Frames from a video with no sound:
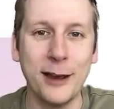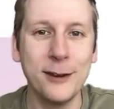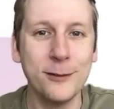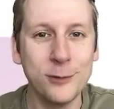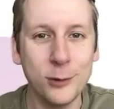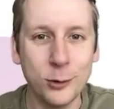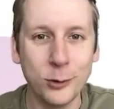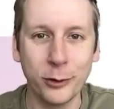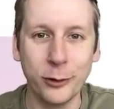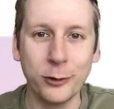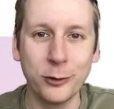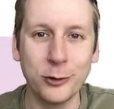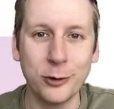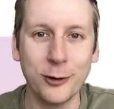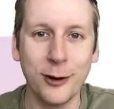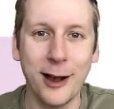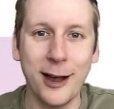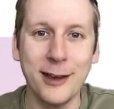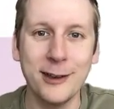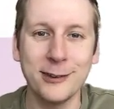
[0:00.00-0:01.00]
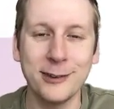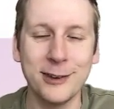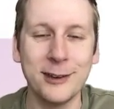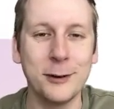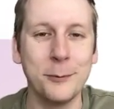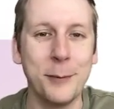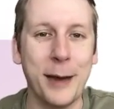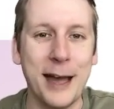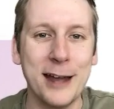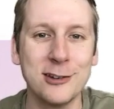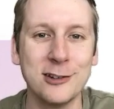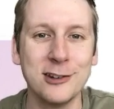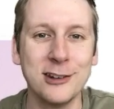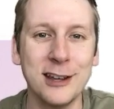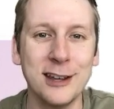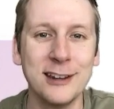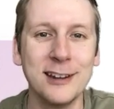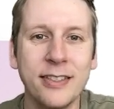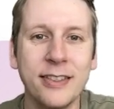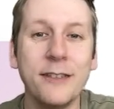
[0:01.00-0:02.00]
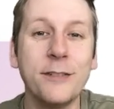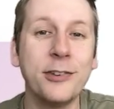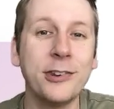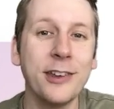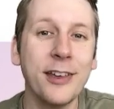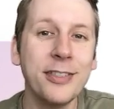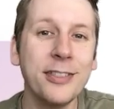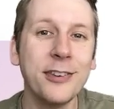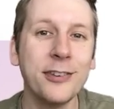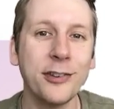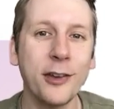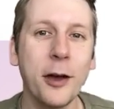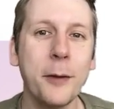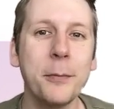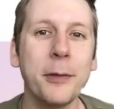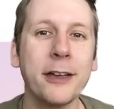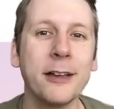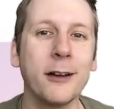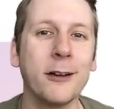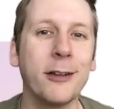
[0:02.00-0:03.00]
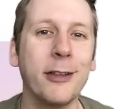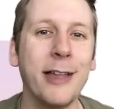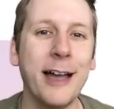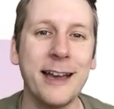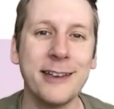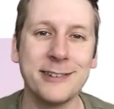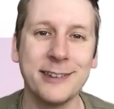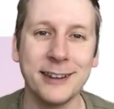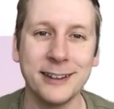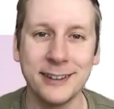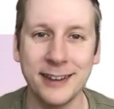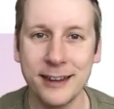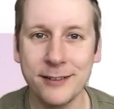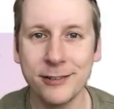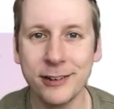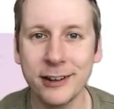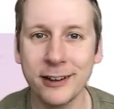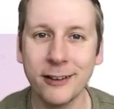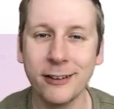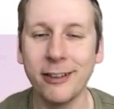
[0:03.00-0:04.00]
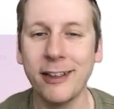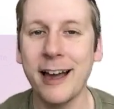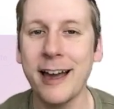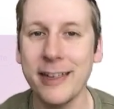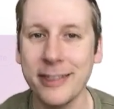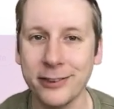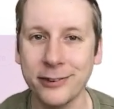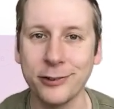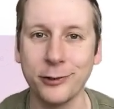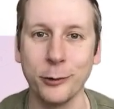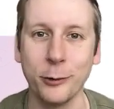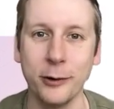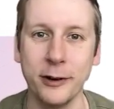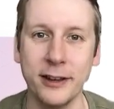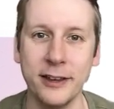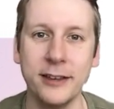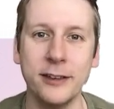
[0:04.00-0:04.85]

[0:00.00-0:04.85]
If you close your eyes and imagine it. They've set this up like a classic David and Goliath story.